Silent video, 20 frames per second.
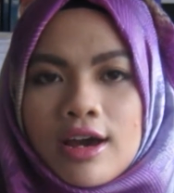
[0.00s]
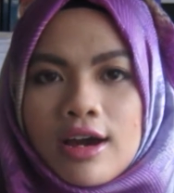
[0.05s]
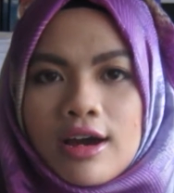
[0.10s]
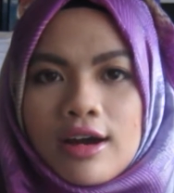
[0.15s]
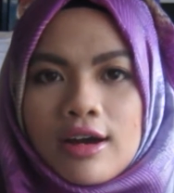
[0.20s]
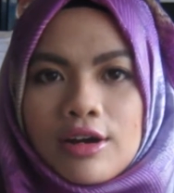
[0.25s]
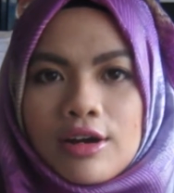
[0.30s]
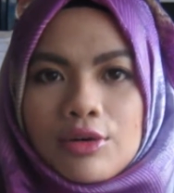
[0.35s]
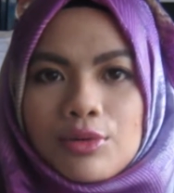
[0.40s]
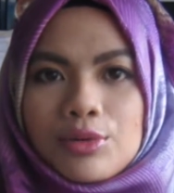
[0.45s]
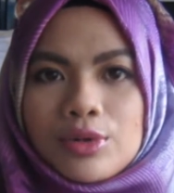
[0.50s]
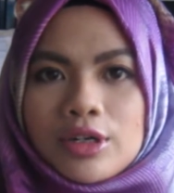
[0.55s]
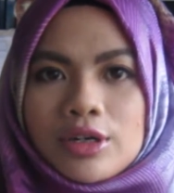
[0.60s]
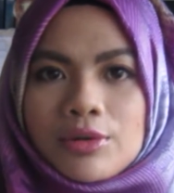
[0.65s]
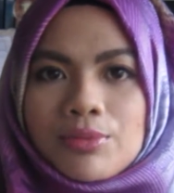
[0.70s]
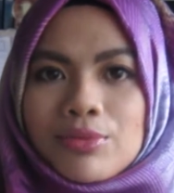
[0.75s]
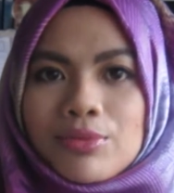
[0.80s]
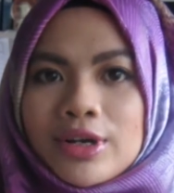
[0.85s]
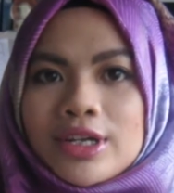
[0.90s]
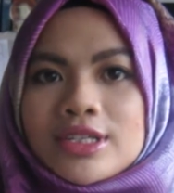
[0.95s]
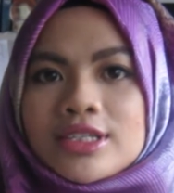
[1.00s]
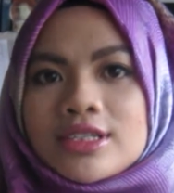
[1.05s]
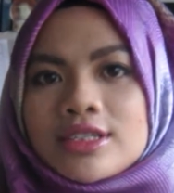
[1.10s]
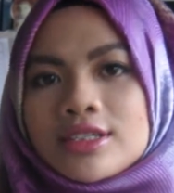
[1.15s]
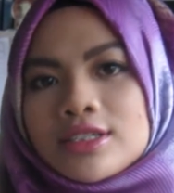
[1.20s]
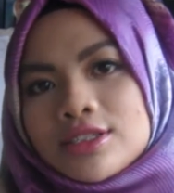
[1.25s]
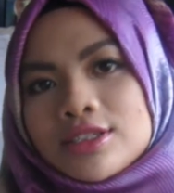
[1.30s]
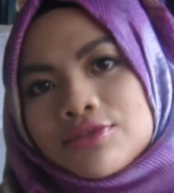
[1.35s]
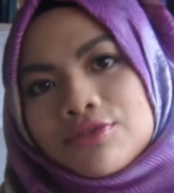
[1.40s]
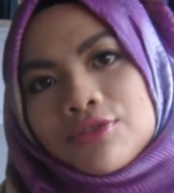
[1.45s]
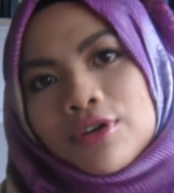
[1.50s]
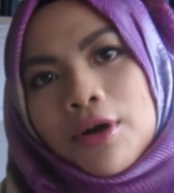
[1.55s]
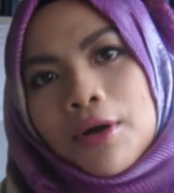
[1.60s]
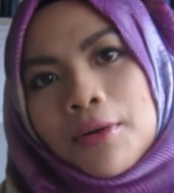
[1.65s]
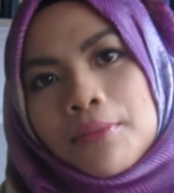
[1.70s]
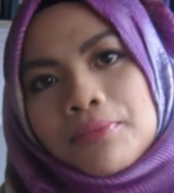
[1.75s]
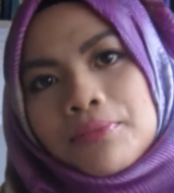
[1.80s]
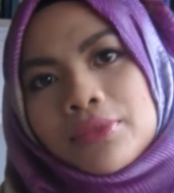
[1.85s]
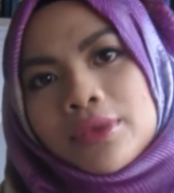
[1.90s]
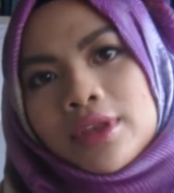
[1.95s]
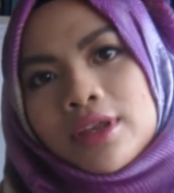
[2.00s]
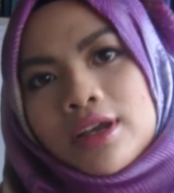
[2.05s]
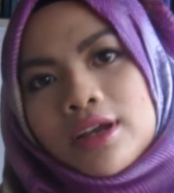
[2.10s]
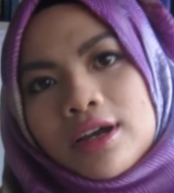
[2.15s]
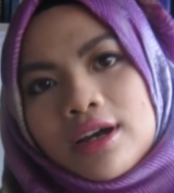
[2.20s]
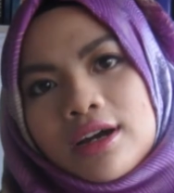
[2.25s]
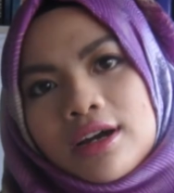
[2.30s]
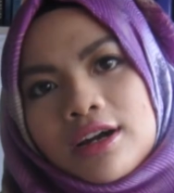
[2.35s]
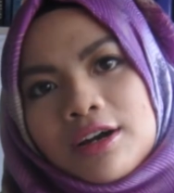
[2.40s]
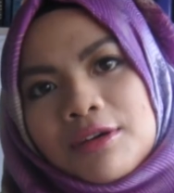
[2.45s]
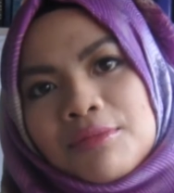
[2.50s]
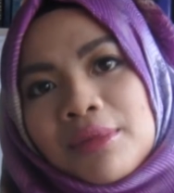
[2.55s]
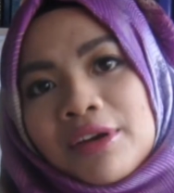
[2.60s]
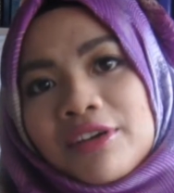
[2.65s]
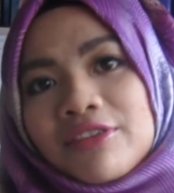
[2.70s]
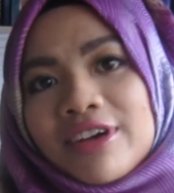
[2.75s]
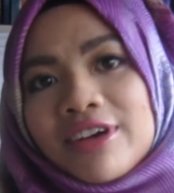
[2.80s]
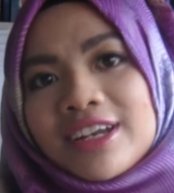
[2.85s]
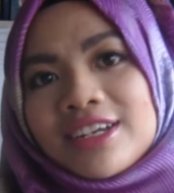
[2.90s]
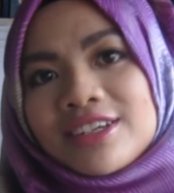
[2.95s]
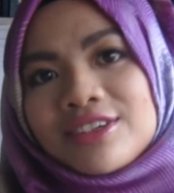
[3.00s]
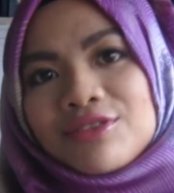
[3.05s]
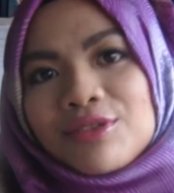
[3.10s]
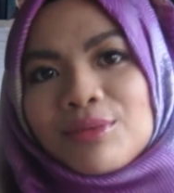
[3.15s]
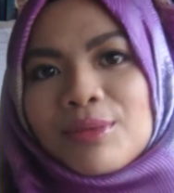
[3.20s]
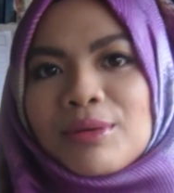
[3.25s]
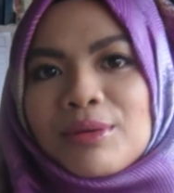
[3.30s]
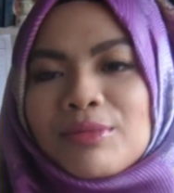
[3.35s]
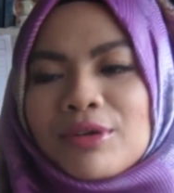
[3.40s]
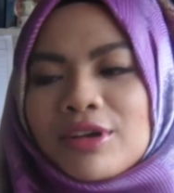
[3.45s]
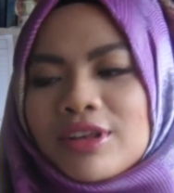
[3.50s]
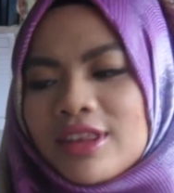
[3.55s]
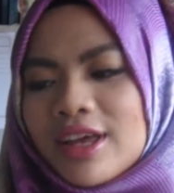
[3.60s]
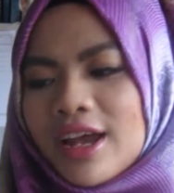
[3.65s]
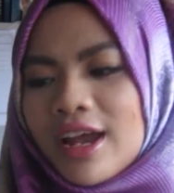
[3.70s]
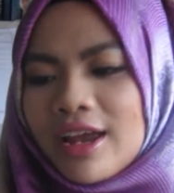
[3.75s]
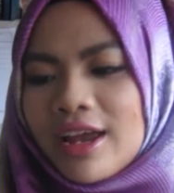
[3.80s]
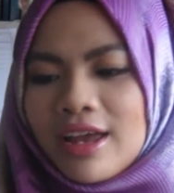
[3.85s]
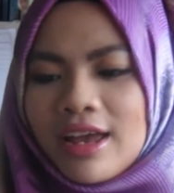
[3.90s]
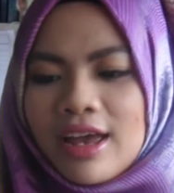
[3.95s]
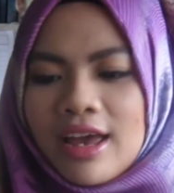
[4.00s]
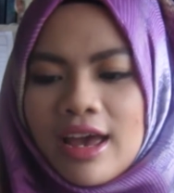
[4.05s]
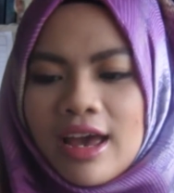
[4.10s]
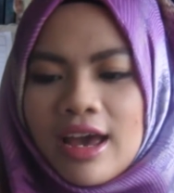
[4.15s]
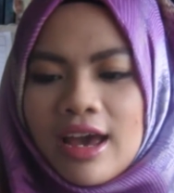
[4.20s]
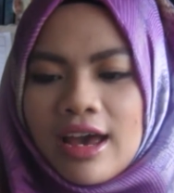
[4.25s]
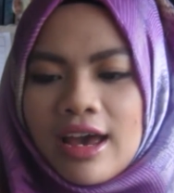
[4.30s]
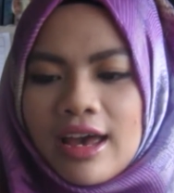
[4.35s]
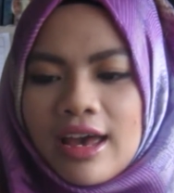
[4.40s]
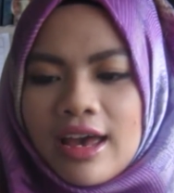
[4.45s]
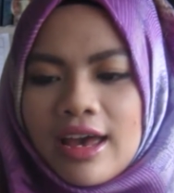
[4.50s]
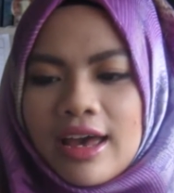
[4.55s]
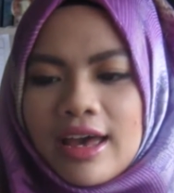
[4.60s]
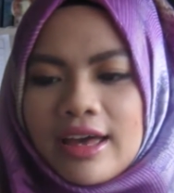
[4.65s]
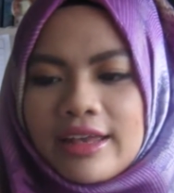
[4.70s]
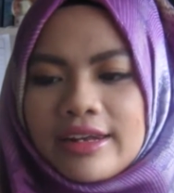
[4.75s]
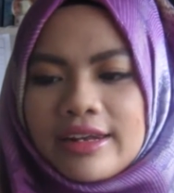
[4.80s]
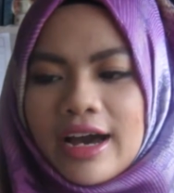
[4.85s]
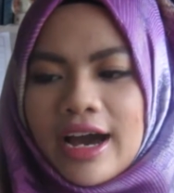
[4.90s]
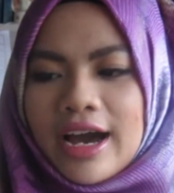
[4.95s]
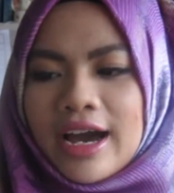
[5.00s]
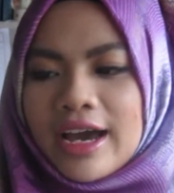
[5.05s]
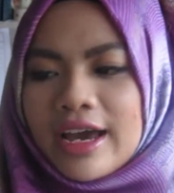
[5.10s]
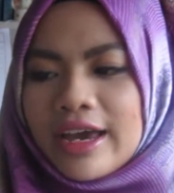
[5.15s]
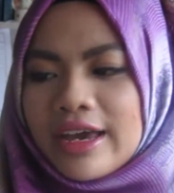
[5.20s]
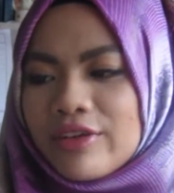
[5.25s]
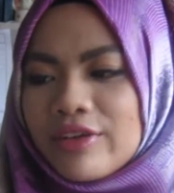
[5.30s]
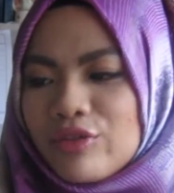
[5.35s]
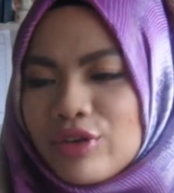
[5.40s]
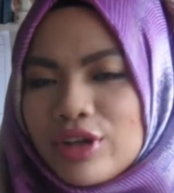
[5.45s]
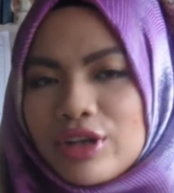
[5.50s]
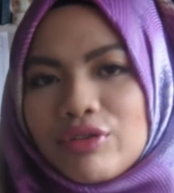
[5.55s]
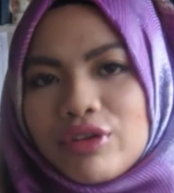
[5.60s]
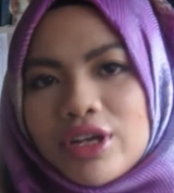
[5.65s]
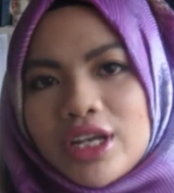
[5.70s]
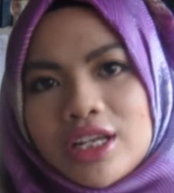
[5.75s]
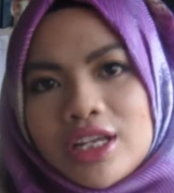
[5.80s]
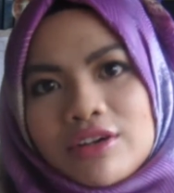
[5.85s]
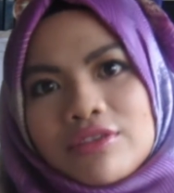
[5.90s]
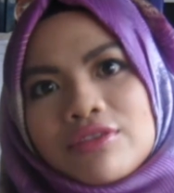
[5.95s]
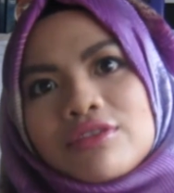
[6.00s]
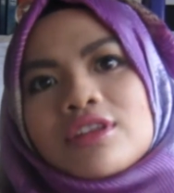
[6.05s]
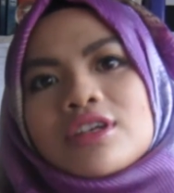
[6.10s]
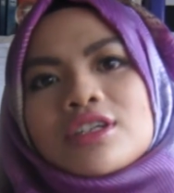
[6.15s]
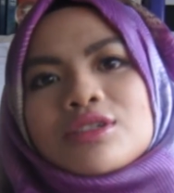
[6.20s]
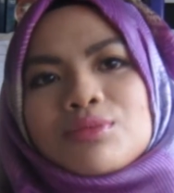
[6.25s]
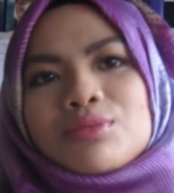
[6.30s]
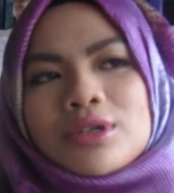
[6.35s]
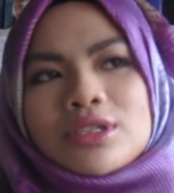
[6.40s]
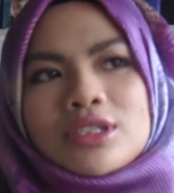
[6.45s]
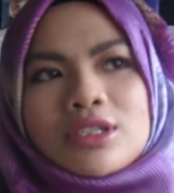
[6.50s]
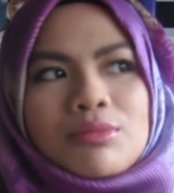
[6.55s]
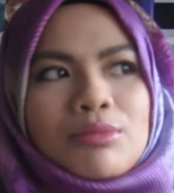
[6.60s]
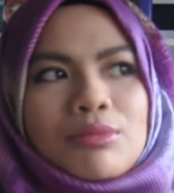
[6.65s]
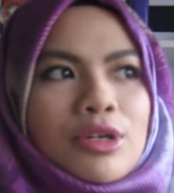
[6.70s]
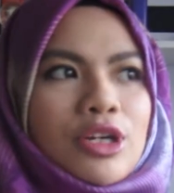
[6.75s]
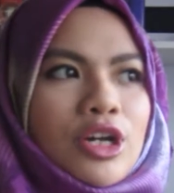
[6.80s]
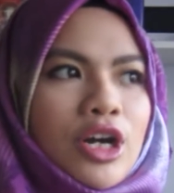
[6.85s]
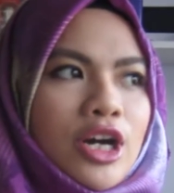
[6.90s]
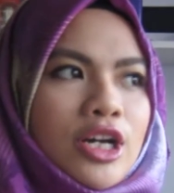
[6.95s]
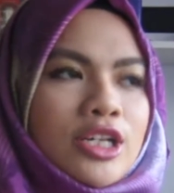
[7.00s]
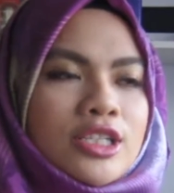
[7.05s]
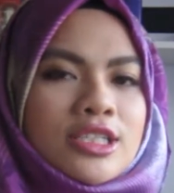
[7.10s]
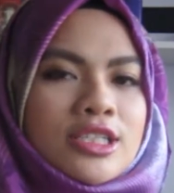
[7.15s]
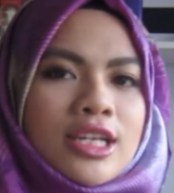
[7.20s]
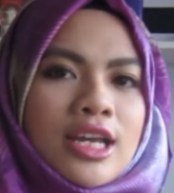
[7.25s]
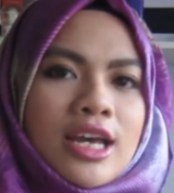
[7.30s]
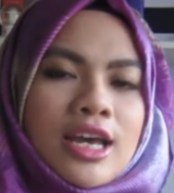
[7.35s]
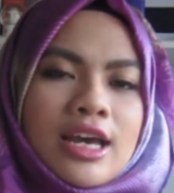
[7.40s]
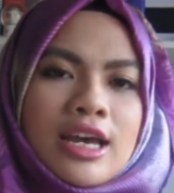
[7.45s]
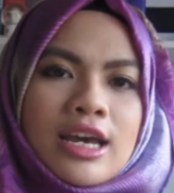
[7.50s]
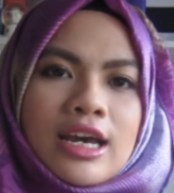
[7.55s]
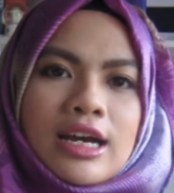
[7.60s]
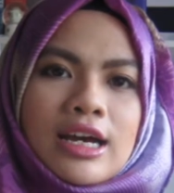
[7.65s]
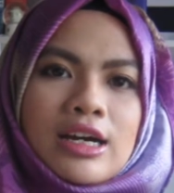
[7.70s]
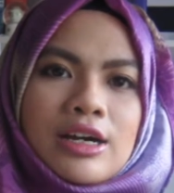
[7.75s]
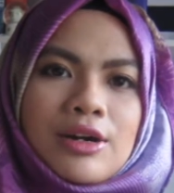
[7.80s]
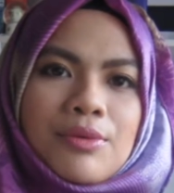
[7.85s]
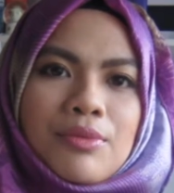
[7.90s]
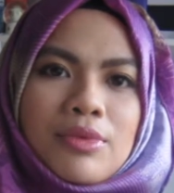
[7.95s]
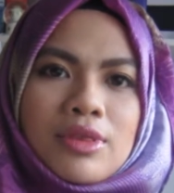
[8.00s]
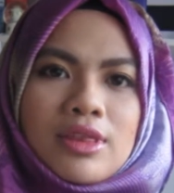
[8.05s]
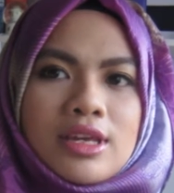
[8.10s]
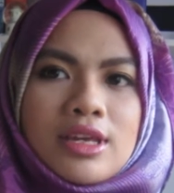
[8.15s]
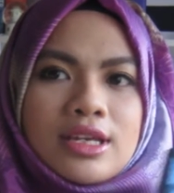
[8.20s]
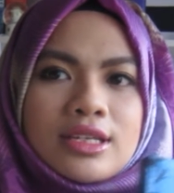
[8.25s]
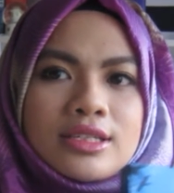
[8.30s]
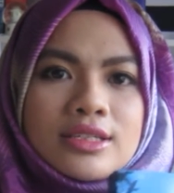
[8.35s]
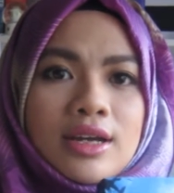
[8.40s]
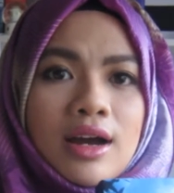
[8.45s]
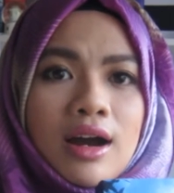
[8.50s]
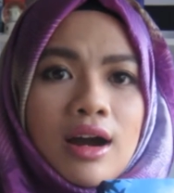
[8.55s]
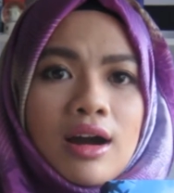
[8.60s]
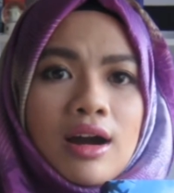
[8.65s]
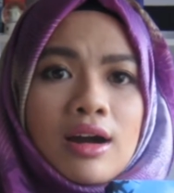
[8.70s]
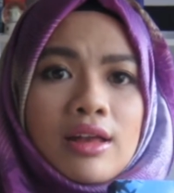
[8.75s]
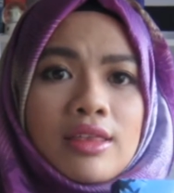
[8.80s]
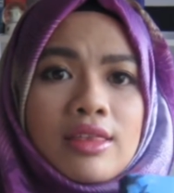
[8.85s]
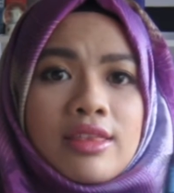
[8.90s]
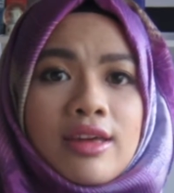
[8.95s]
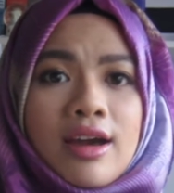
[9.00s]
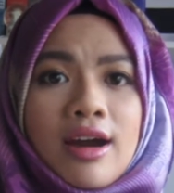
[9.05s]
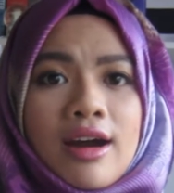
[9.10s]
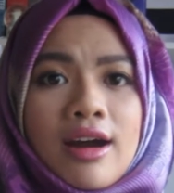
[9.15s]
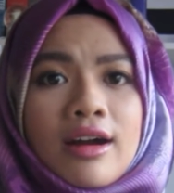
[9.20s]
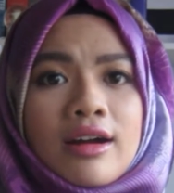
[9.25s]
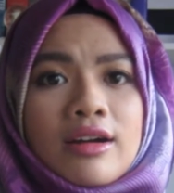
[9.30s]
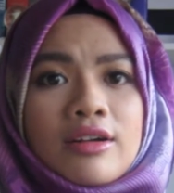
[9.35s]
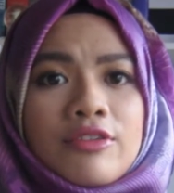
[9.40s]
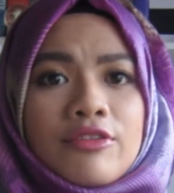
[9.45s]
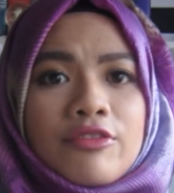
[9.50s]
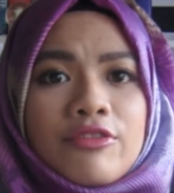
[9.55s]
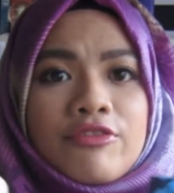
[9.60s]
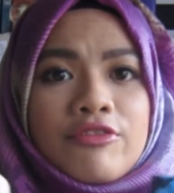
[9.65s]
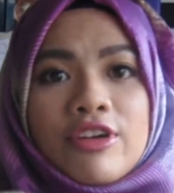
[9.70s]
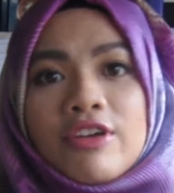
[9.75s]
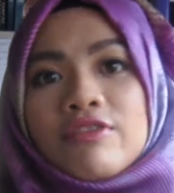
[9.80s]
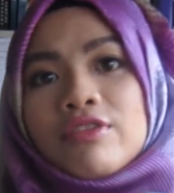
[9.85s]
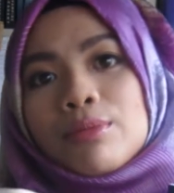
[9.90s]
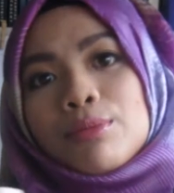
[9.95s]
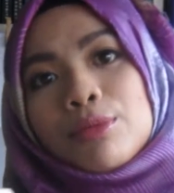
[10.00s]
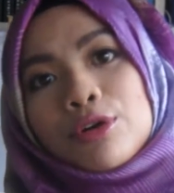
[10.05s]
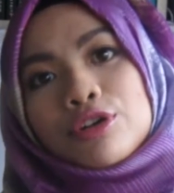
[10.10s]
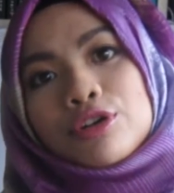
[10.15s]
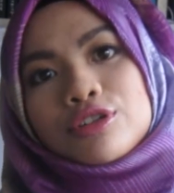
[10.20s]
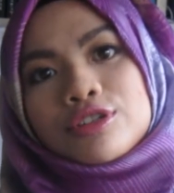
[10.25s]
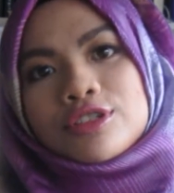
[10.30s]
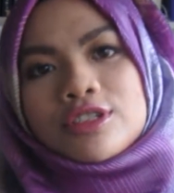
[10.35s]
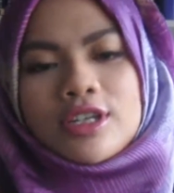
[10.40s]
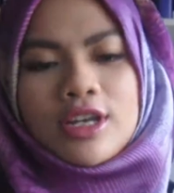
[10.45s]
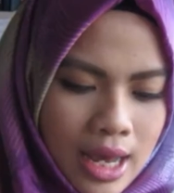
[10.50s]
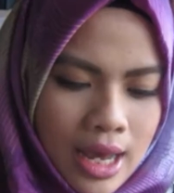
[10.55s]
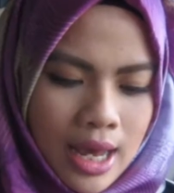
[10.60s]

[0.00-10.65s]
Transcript: were presents from my friend for my birthday, and I really love this present because these are their favorite books.